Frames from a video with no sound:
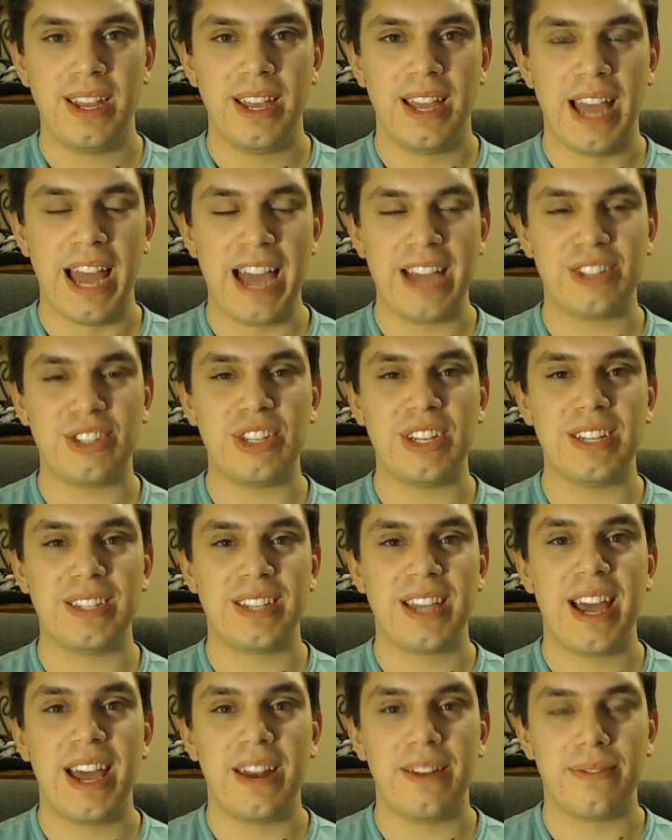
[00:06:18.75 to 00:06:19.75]
Actually gets
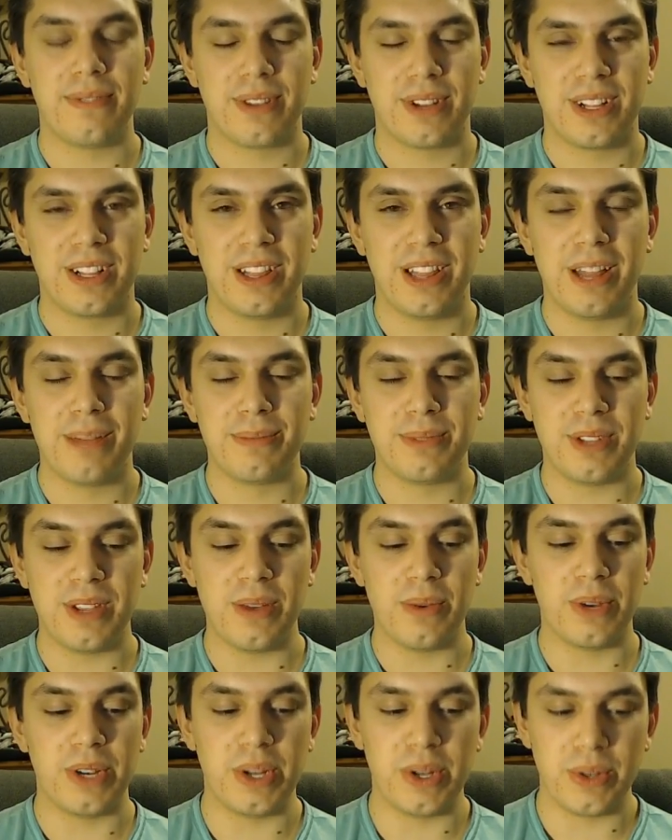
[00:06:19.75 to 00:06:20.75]
kind of clumsy
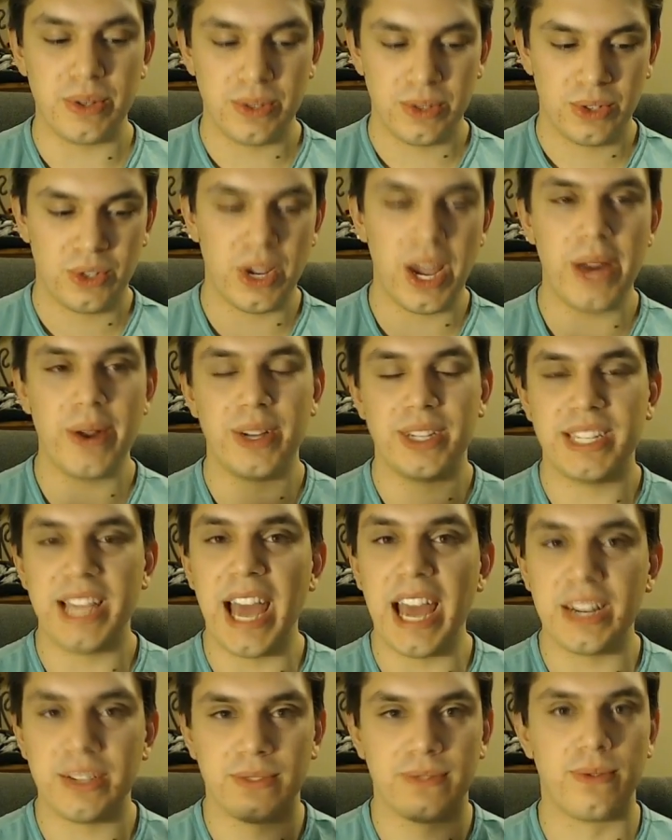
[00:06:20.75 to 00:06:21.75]
when you try to
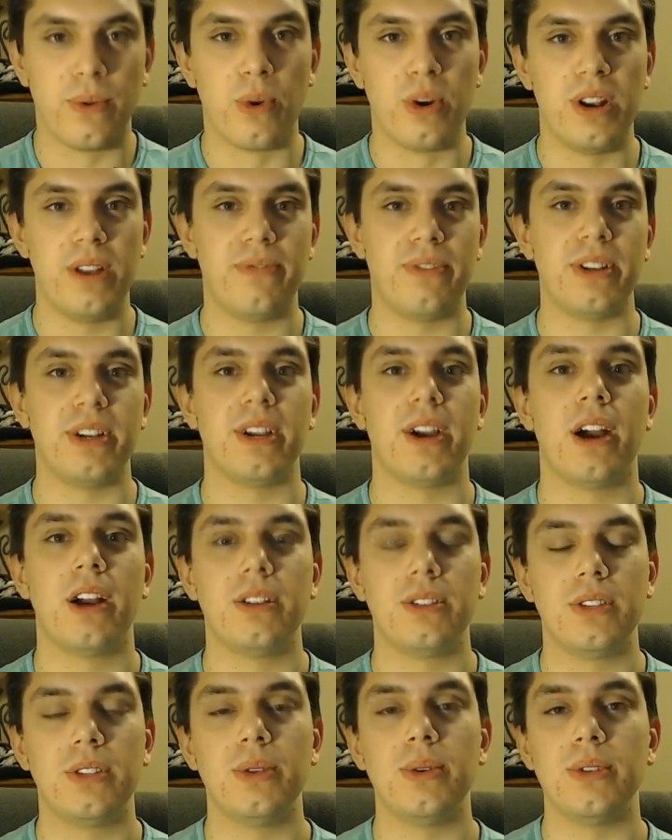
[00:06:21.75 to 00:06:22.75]
attach 4 different
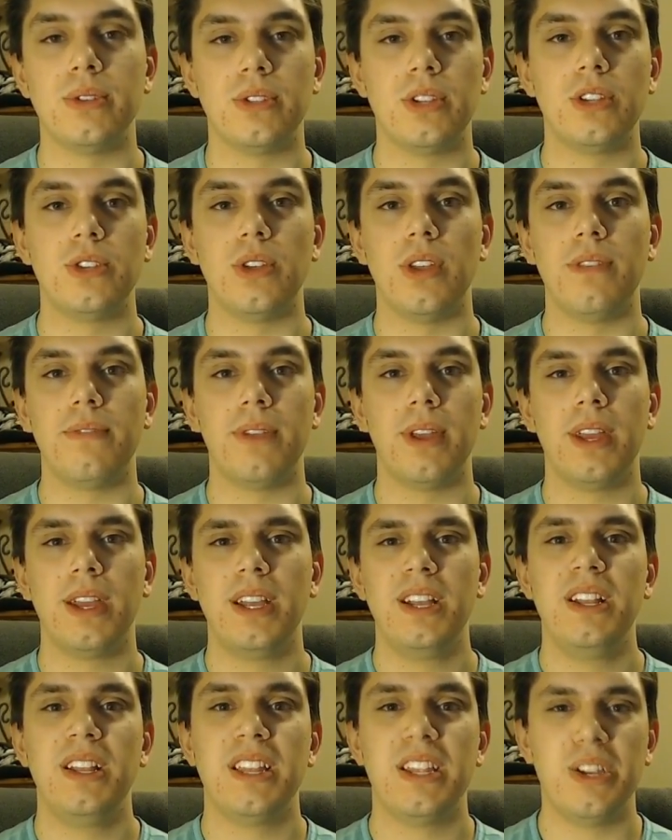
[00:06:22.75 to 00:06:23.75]
cards to a Sigilif,
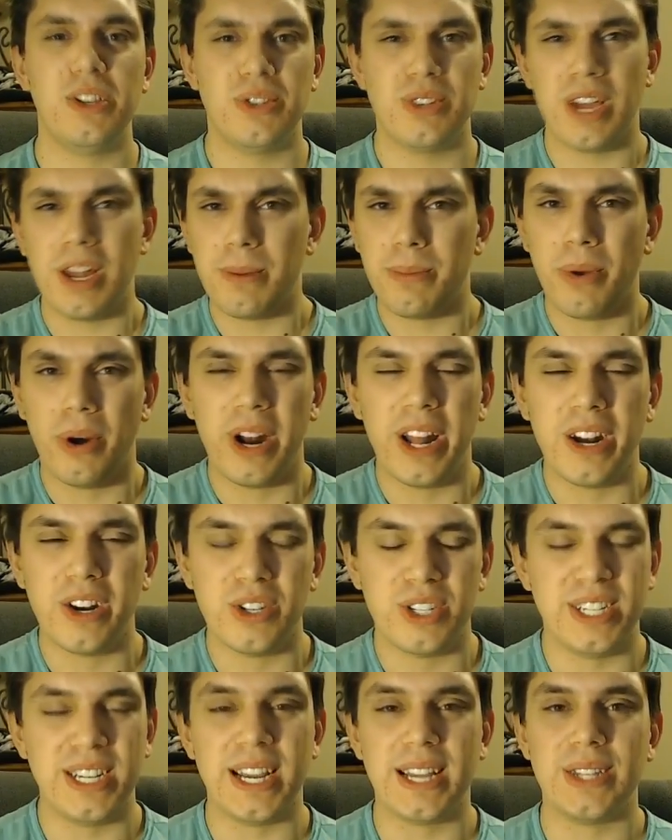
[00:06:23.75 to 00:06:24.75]
then you try to put an
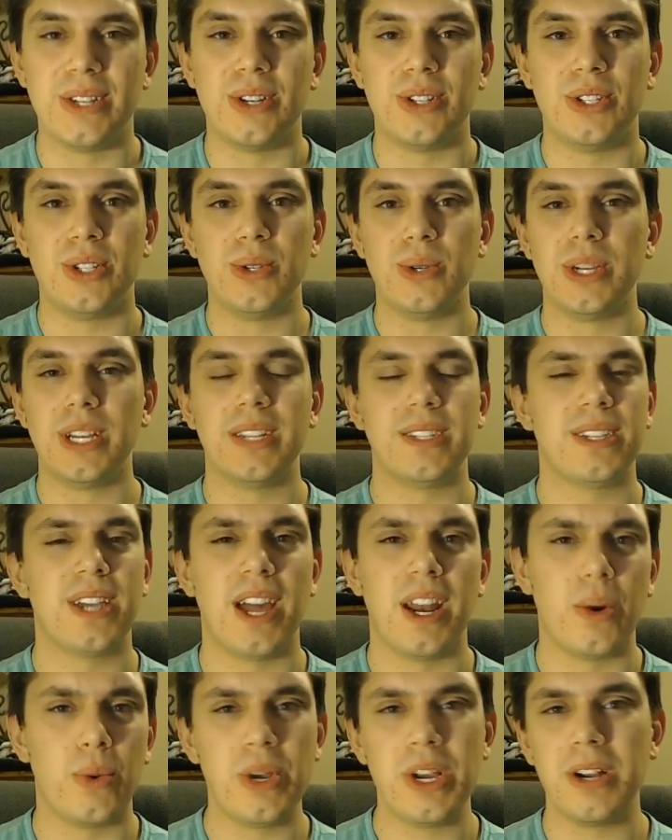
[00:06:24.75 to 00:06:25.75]
energy on there too. It gets
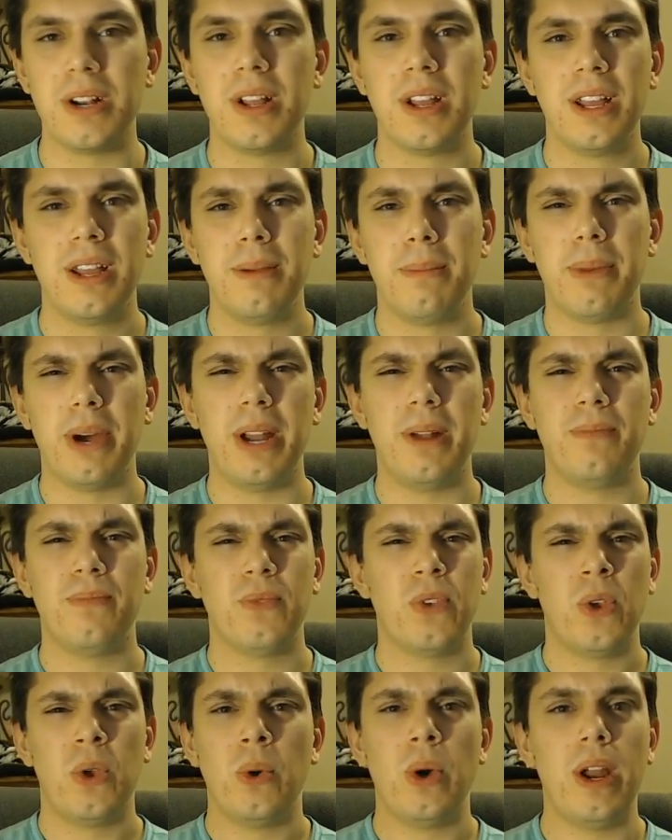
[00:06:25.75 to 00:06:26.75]
kind of weird, but
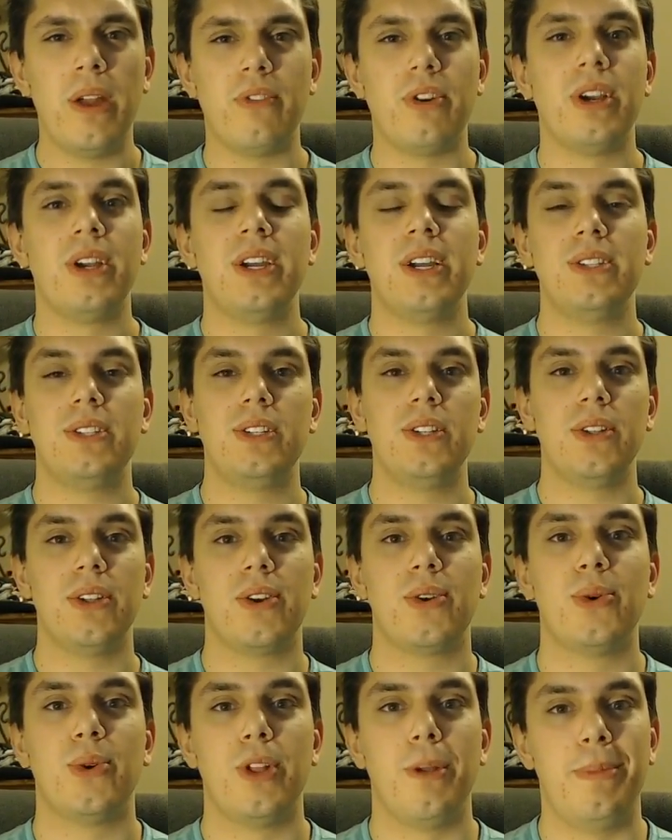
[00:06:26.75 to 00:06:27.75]
whatever, it's still a
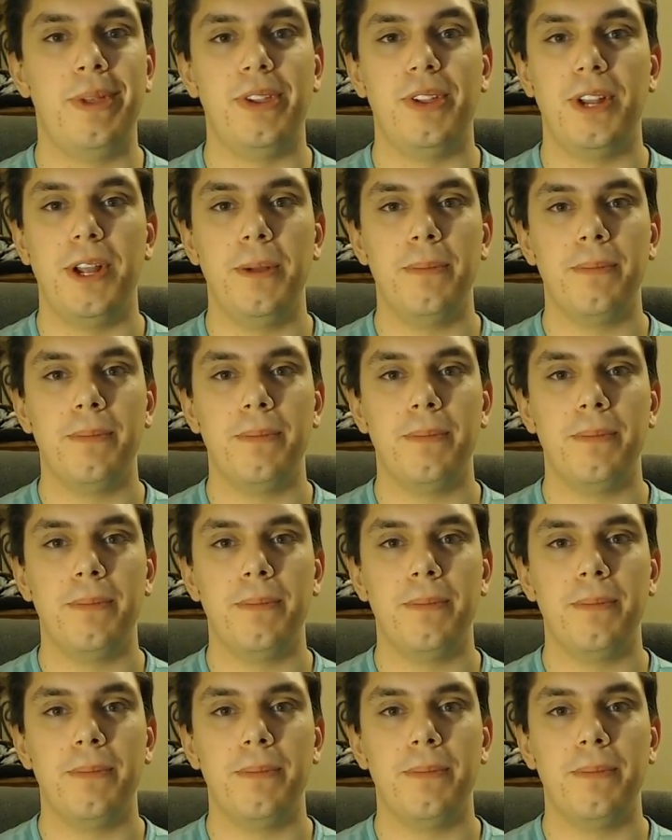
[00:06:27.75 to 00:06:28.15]
cool ability.